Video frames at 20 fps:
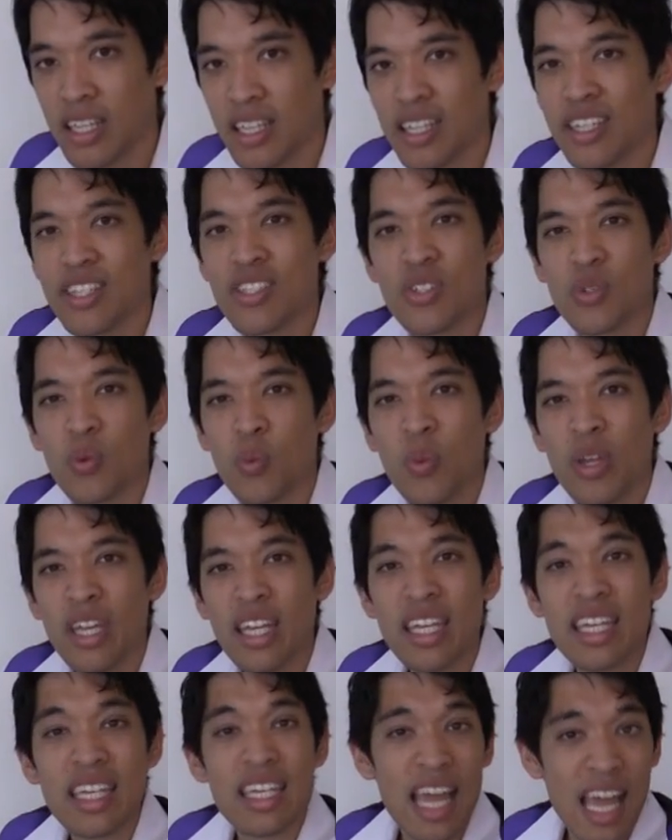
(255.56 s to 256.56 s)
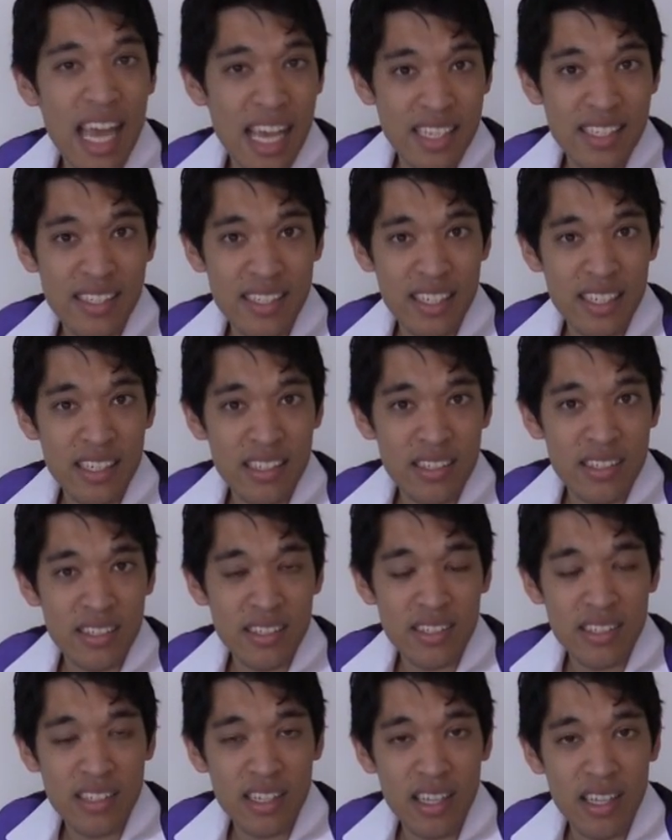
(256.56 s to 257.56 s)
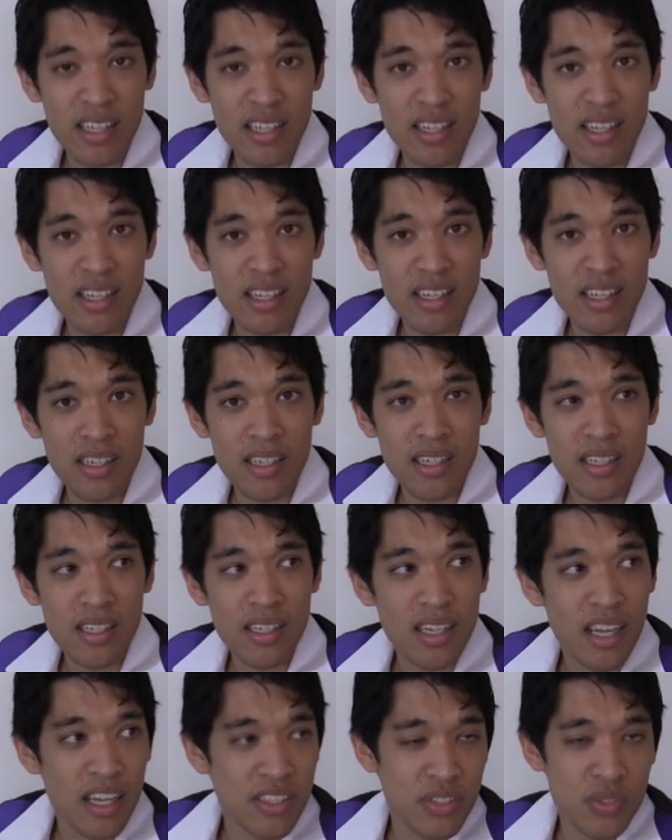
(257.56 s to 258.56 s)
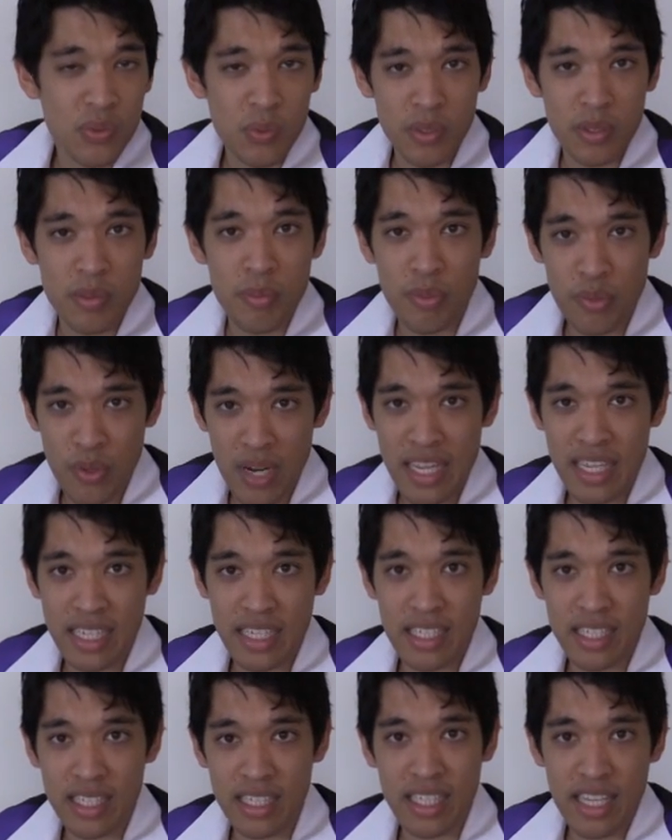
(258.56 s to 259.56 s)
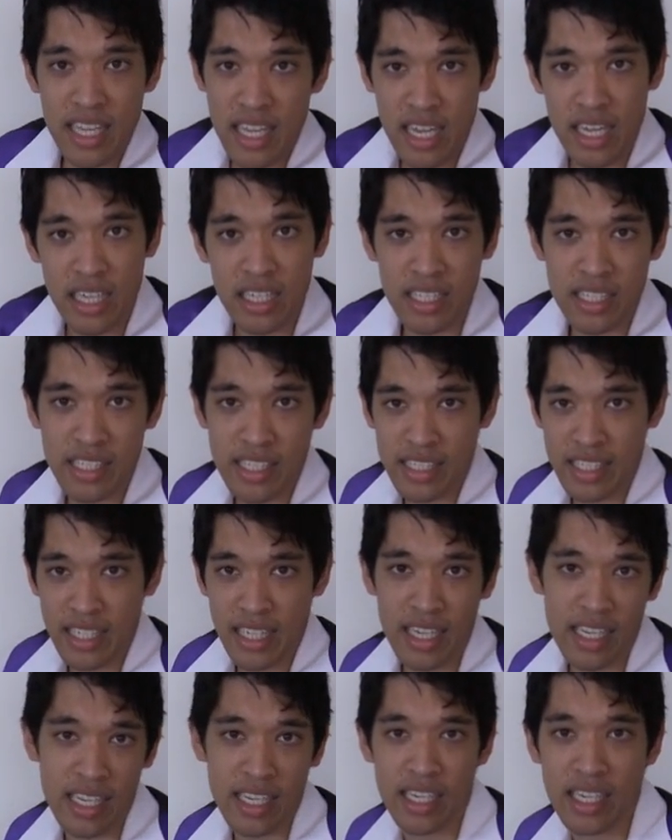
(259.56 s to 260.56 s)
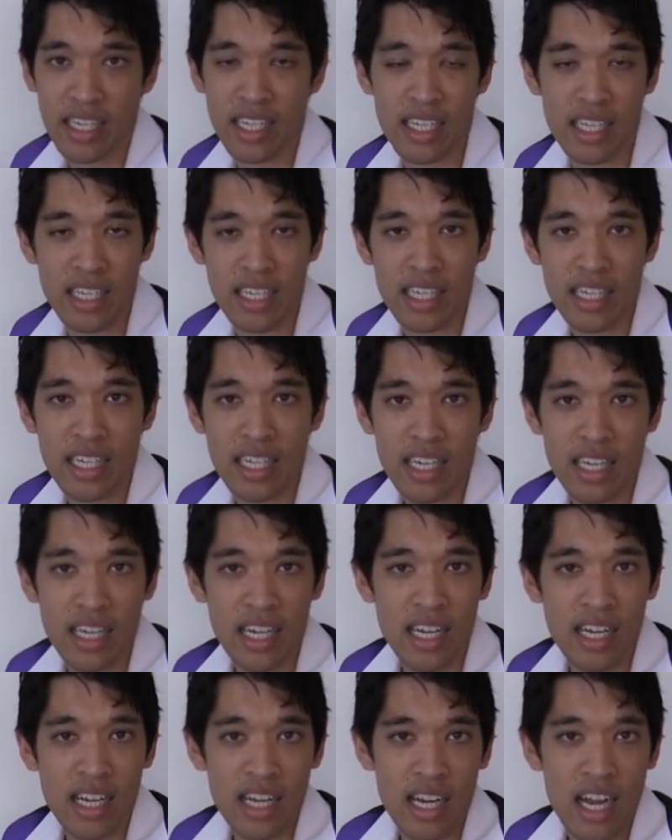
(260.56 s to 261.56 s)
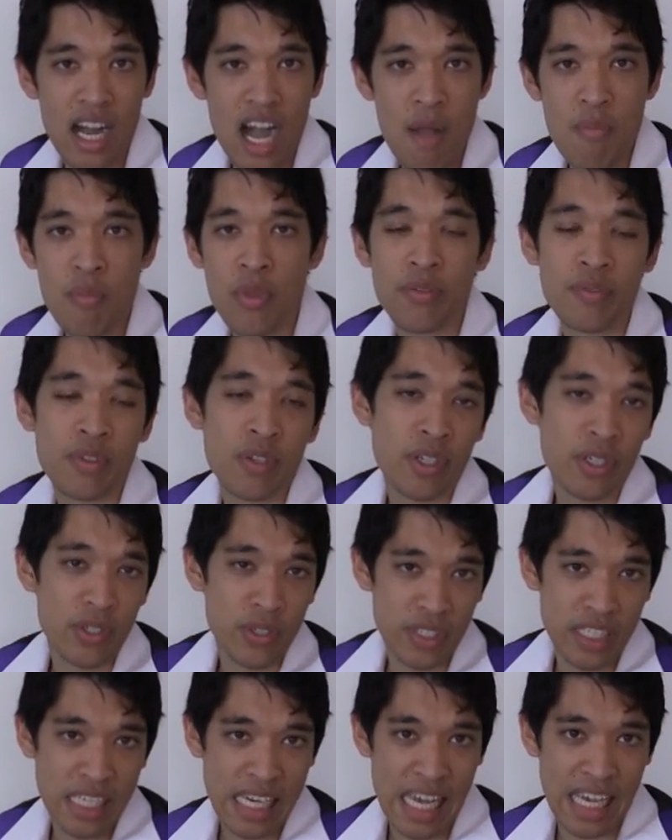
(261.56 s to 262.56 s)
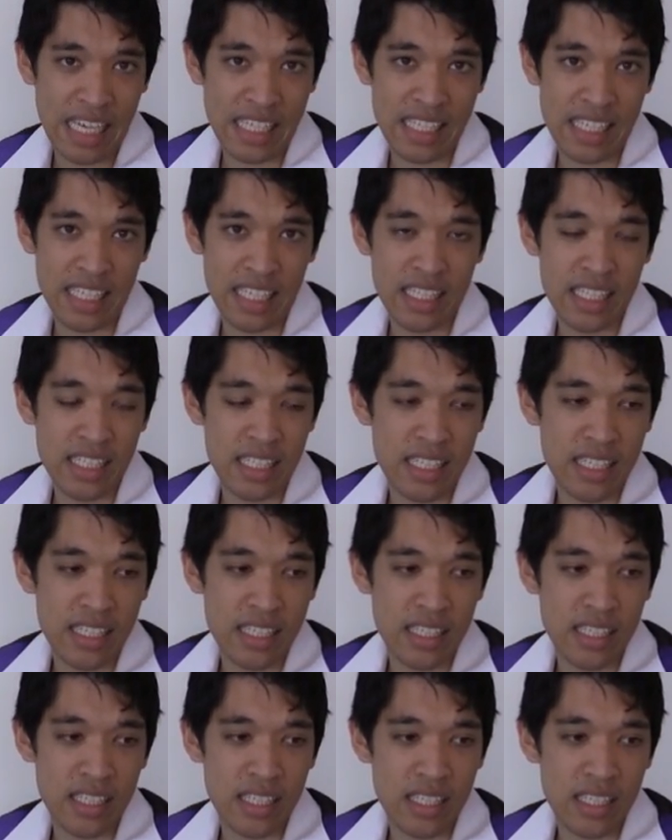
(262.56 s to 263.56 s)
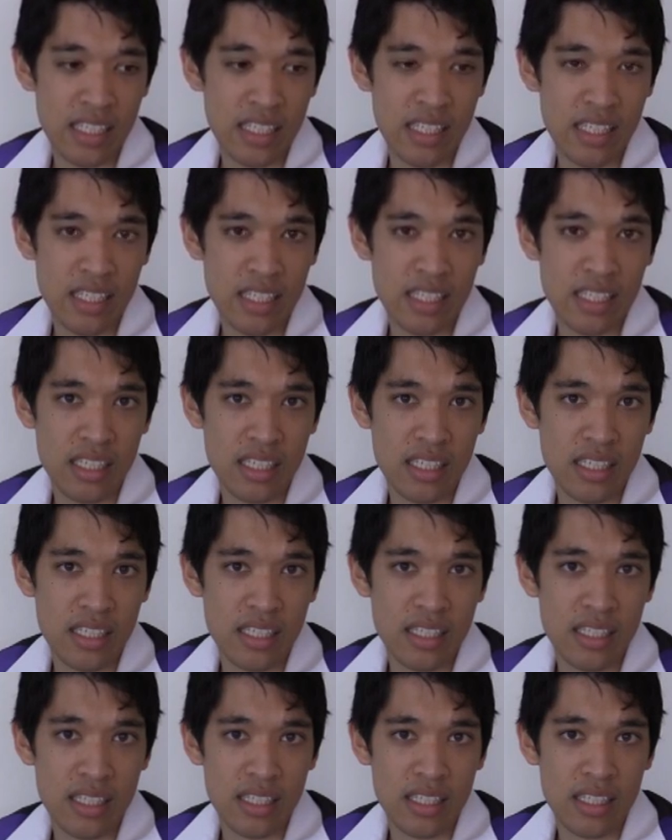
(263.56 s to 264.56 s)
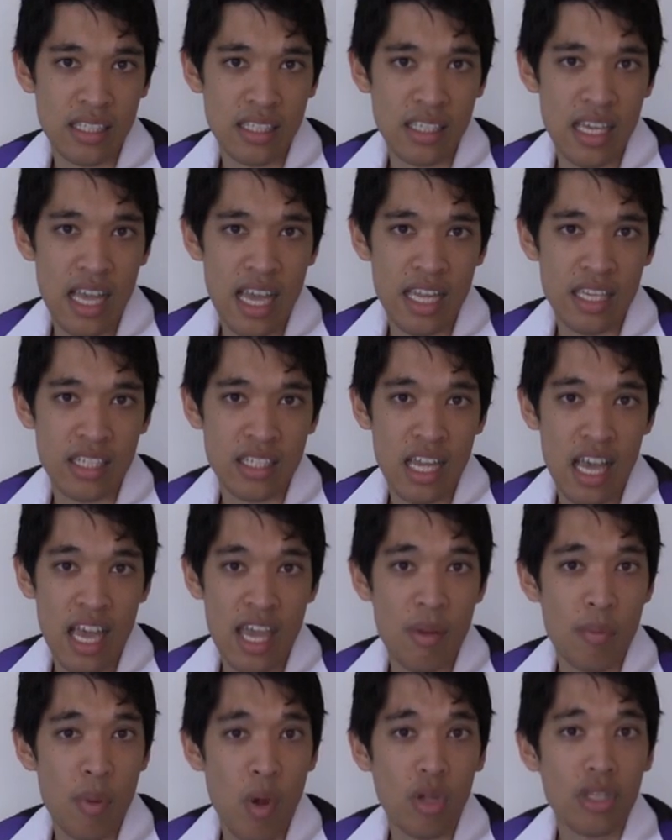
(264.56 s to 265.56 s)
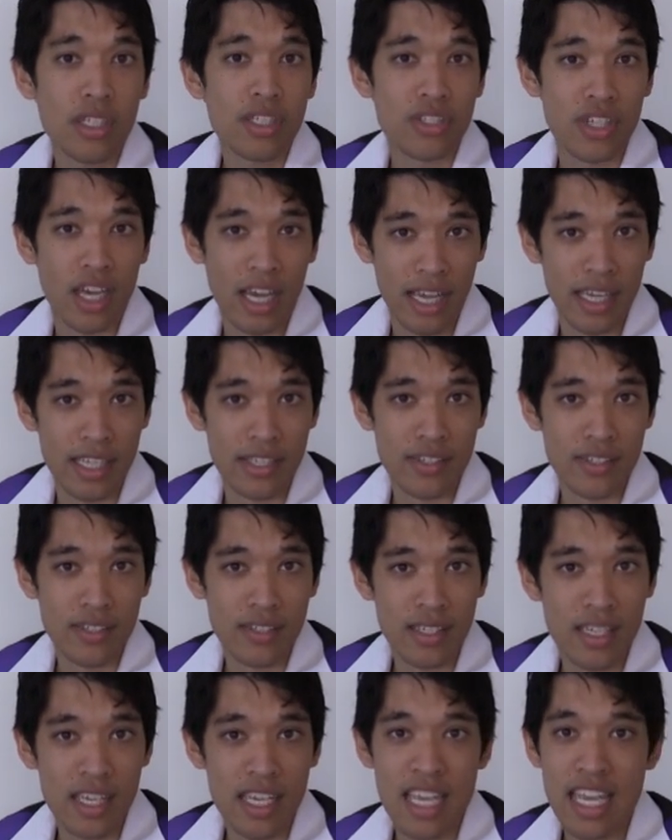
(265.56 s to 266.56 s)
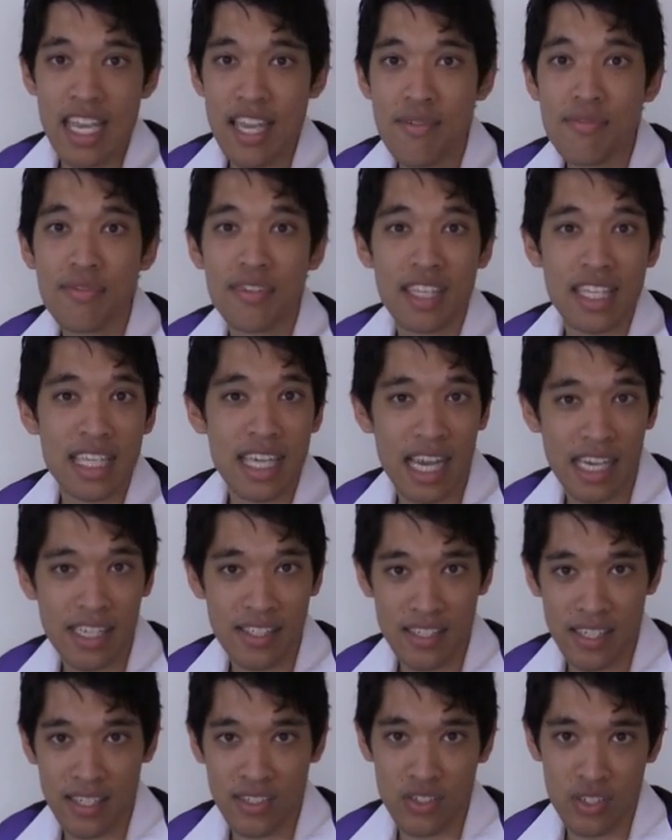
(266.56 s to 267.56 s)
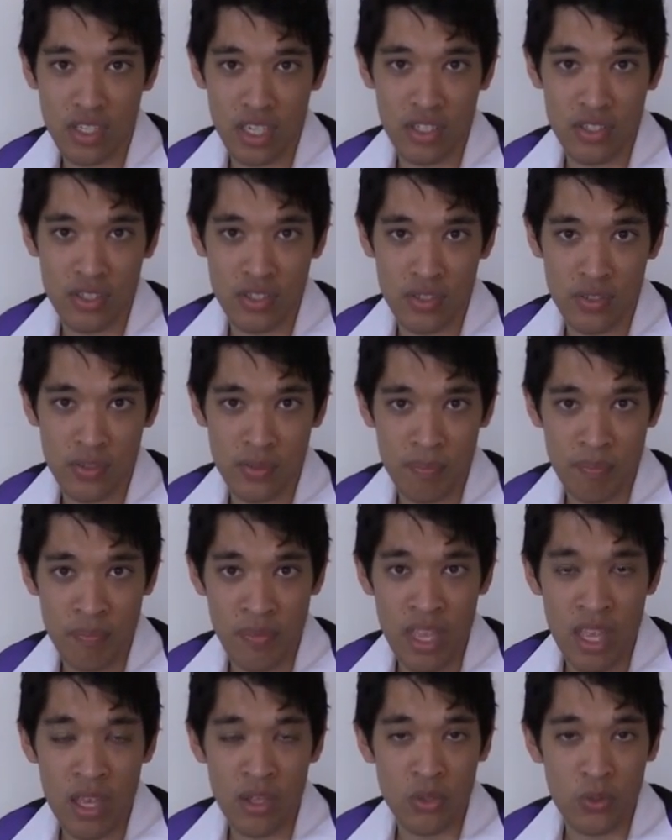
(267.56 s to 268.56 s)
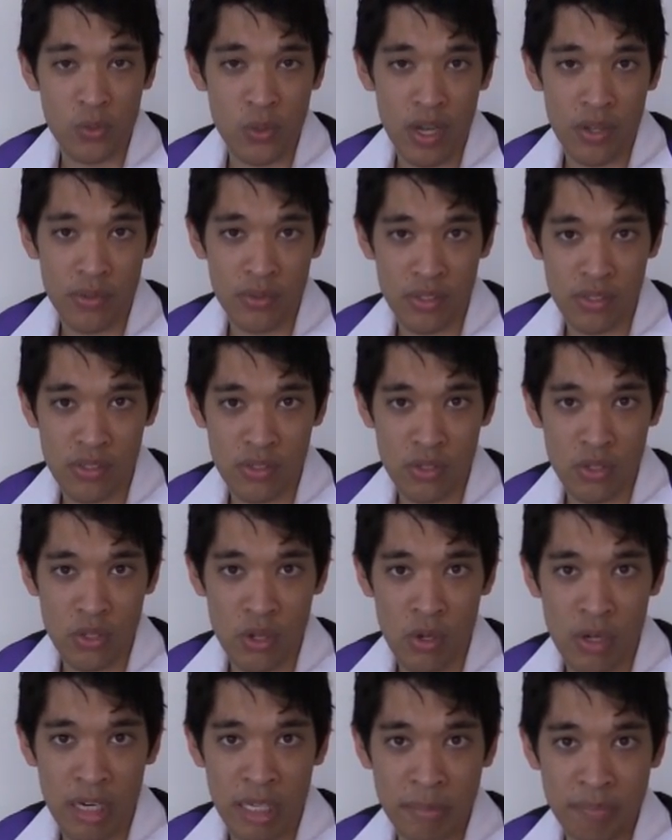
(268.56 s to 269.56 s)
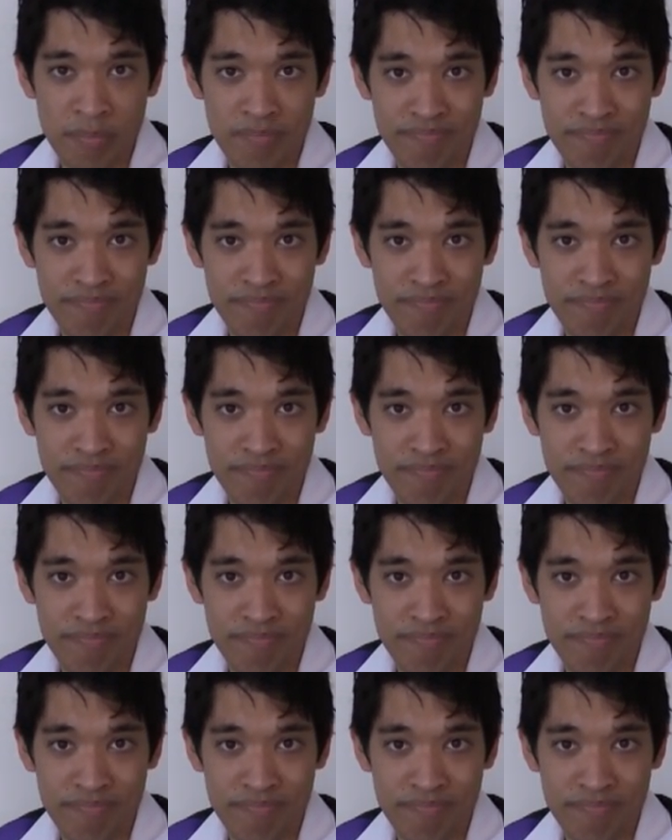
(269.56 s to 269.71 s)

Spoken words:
There's a weird accent. I just want to break here and say, I'm not very good at accents, and I apologize if the accent changes throughout this story.